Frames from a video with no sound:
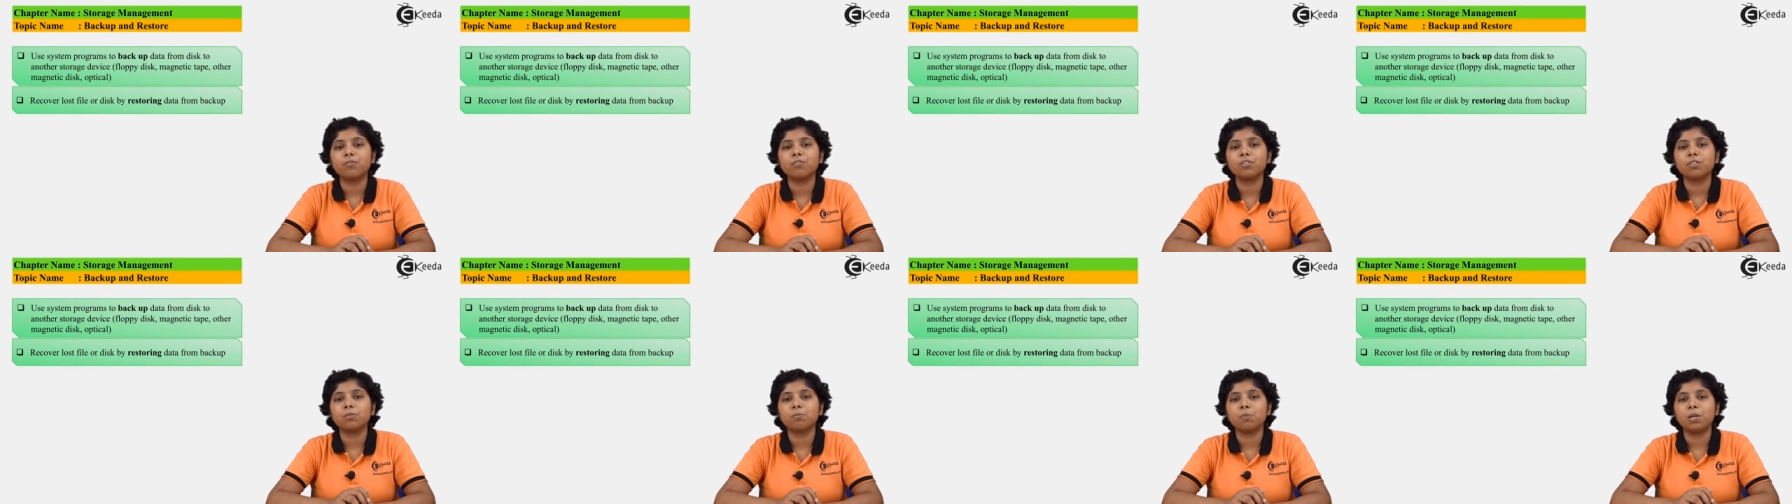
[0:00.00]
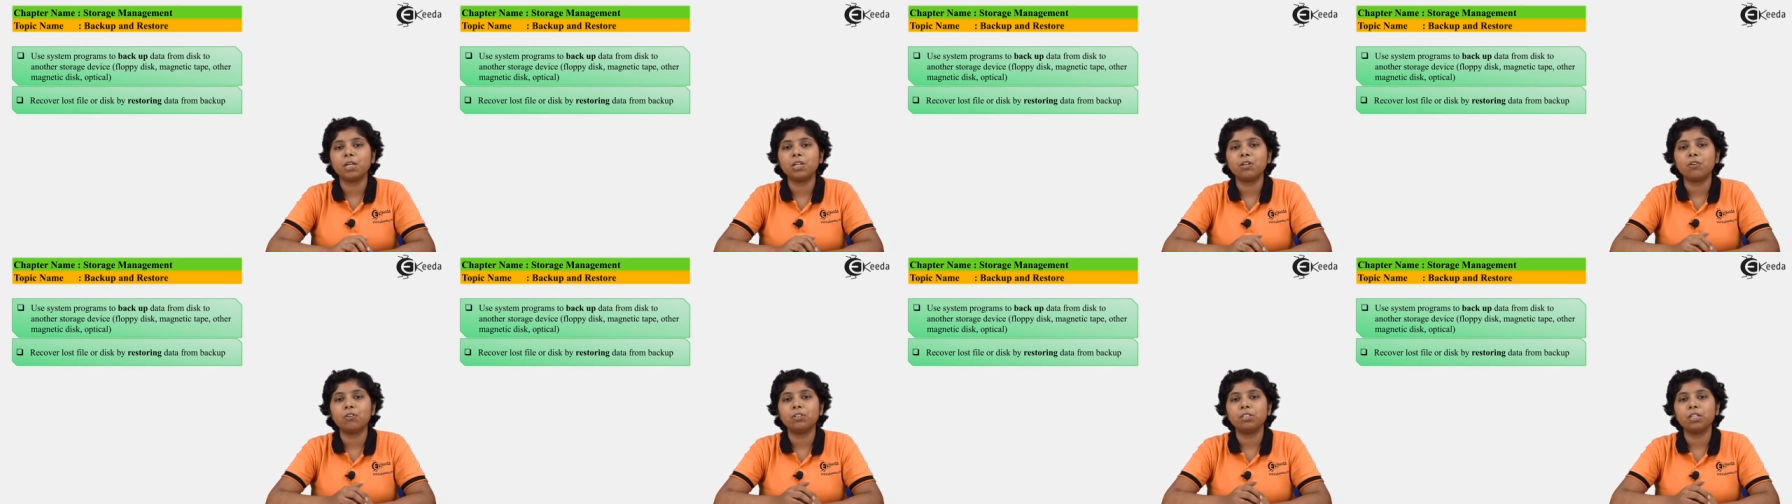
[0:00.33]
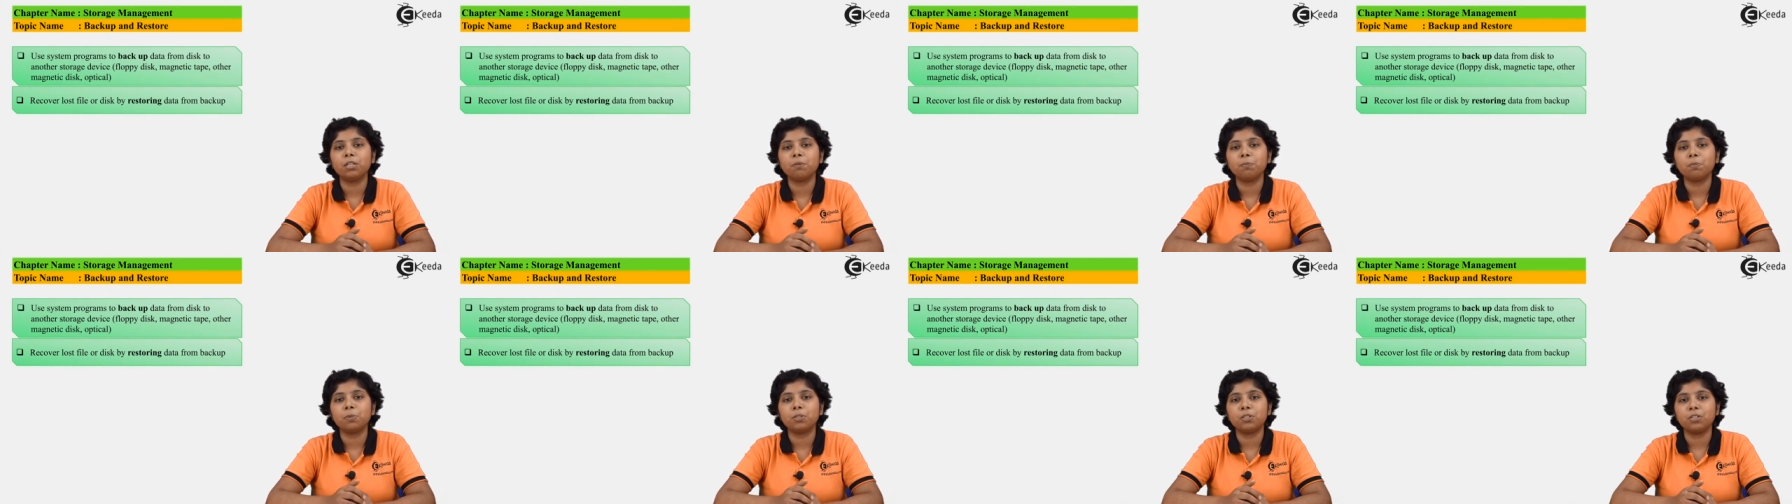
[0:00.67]
was made on
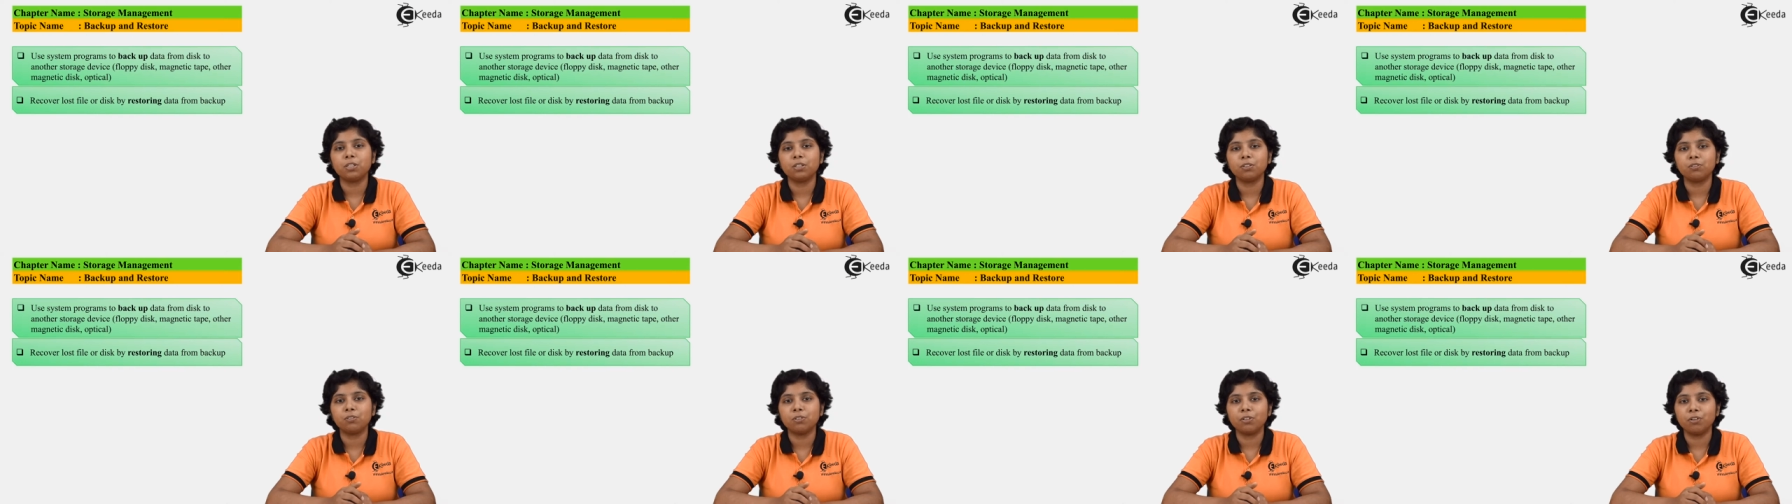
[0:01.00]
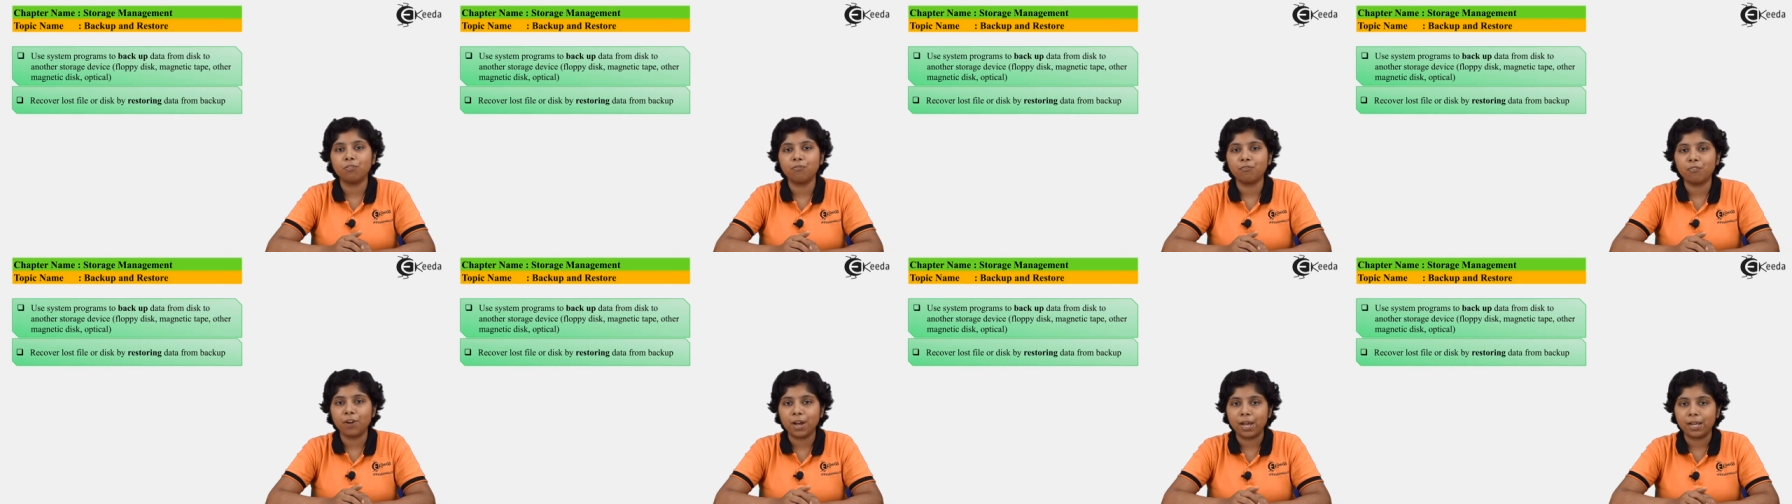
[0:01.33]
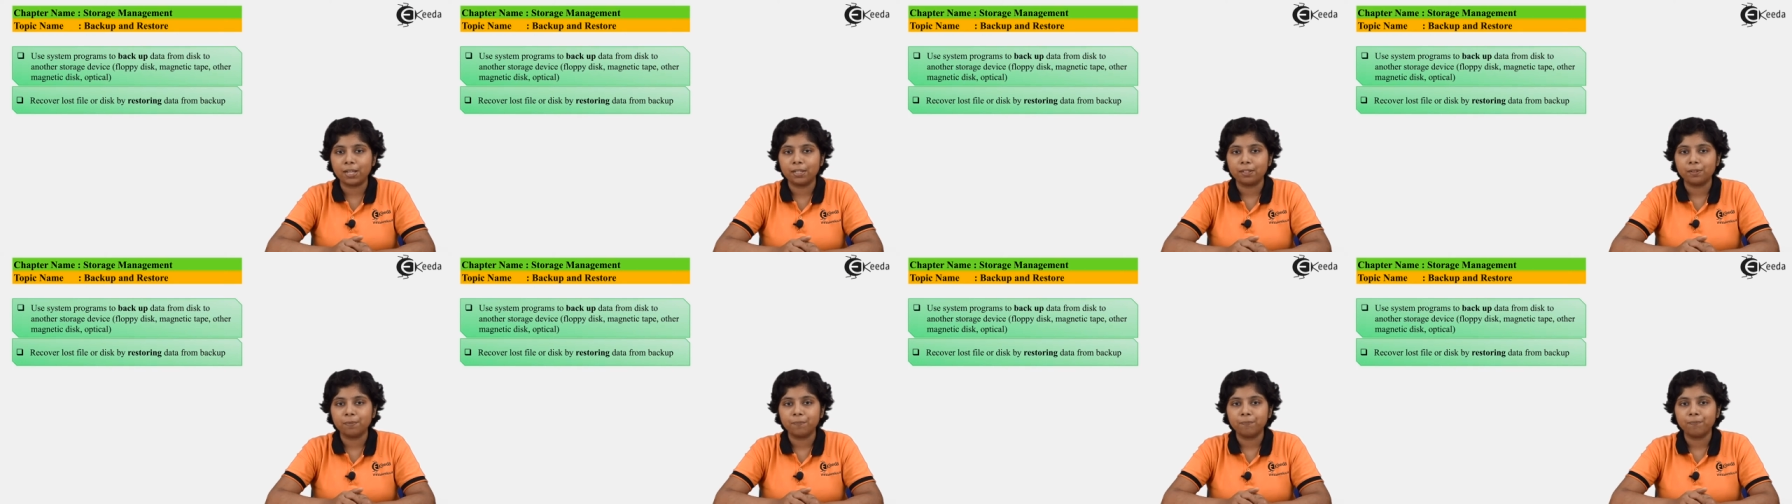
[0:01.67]
that particular
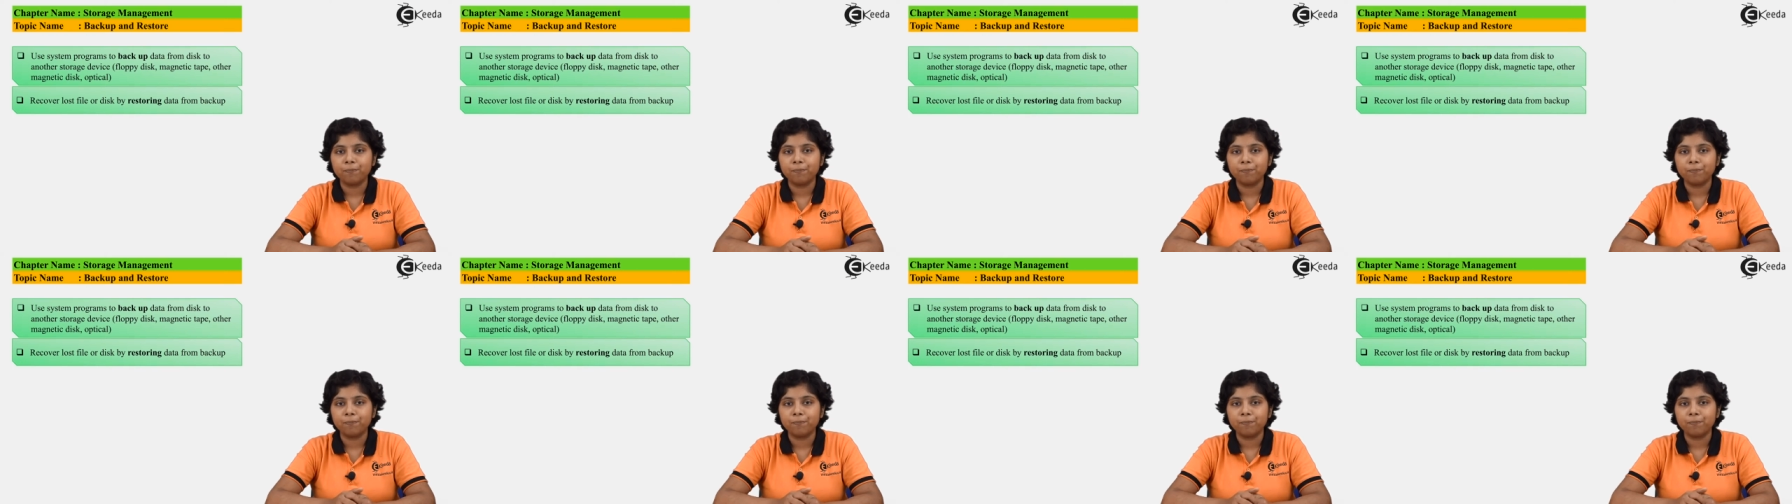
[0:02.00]
file.